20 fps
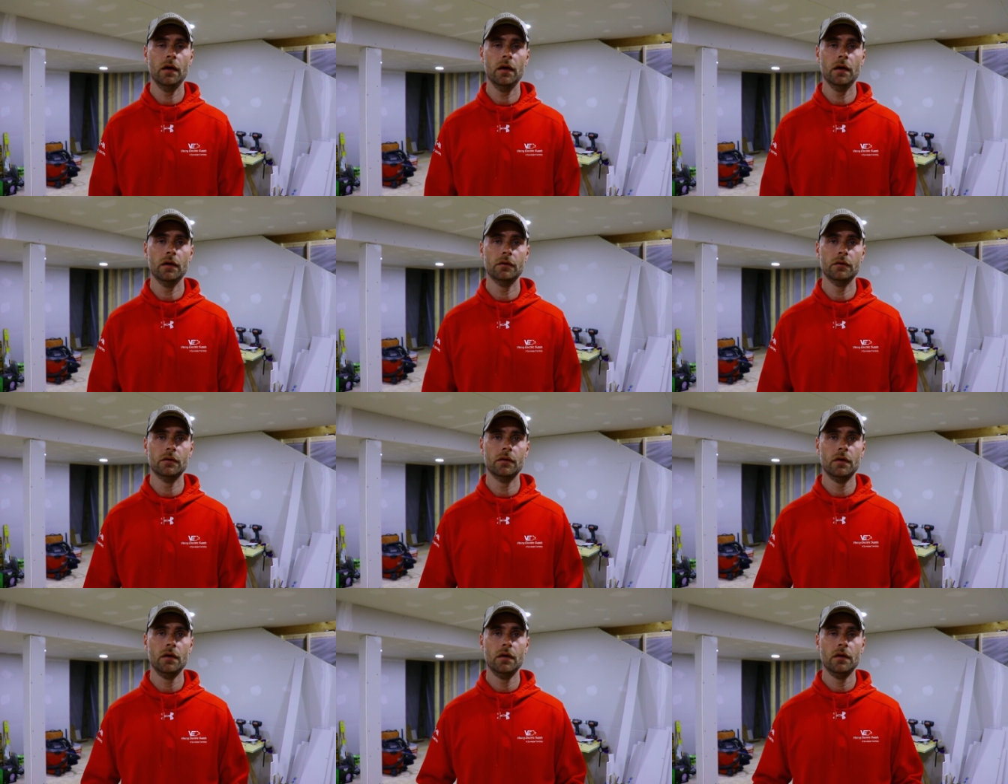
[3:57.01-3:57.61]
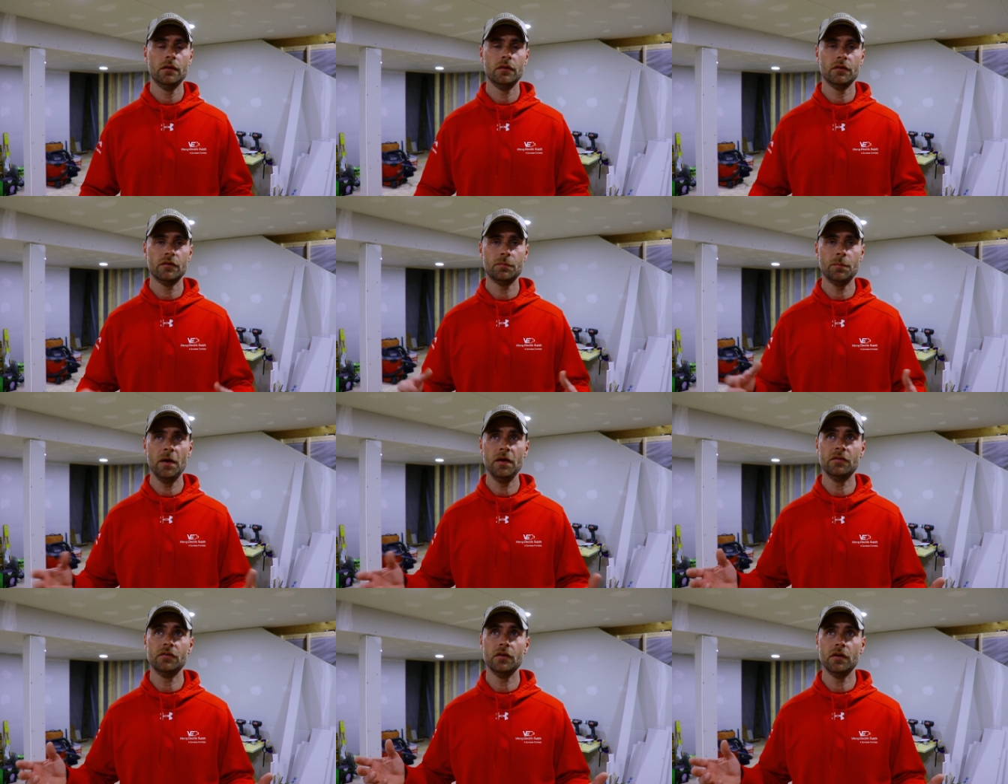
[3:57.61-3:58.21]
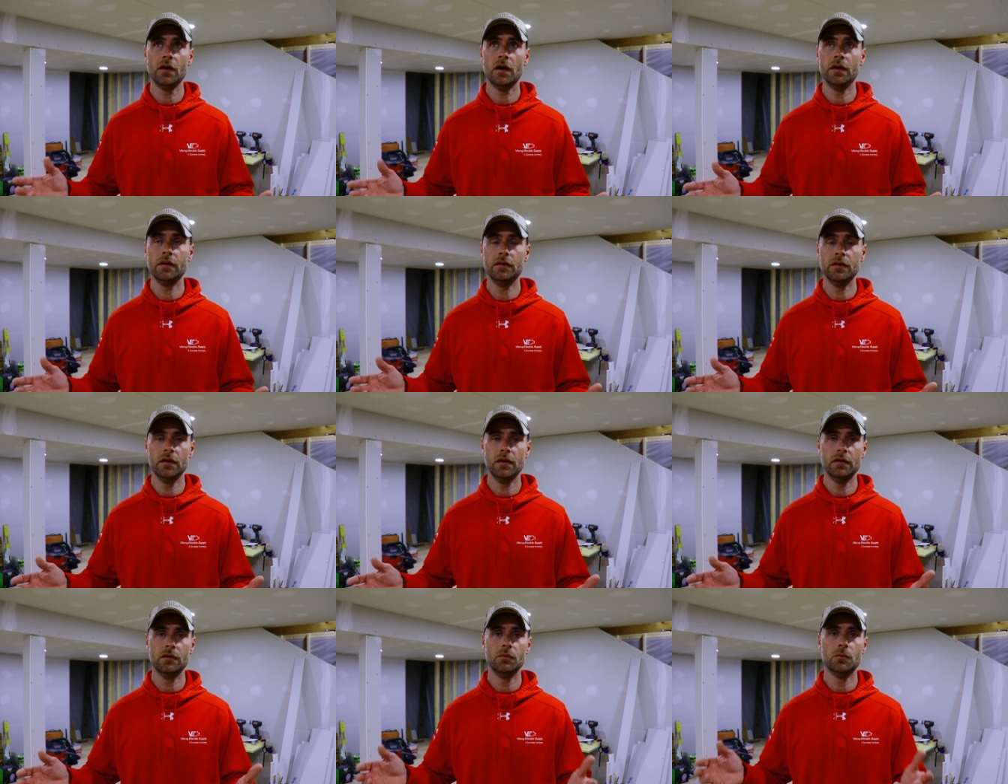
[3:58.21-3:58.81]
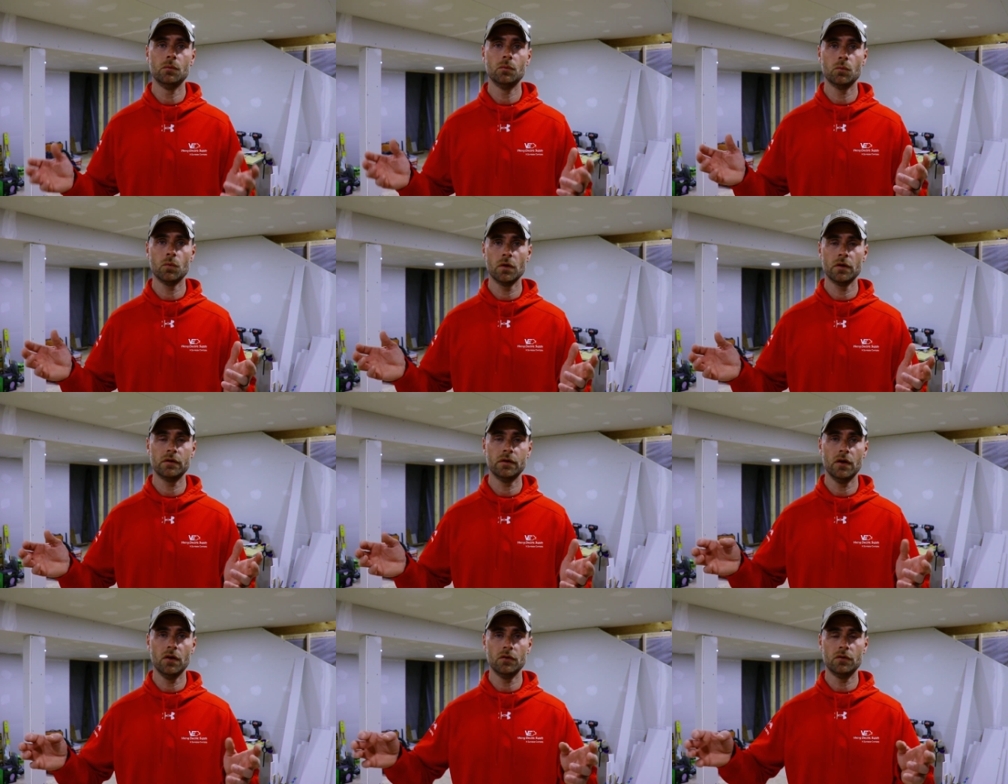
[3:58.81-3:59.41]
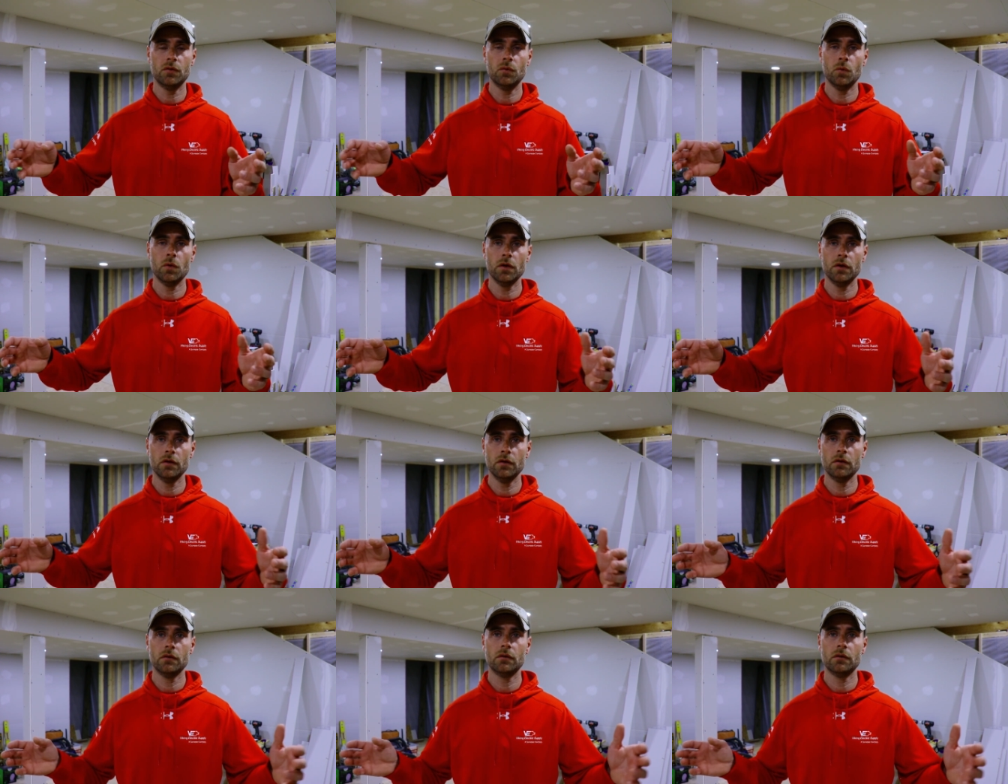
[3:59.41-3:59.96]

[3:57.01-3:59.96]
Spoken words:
And the spacing I did worked out to where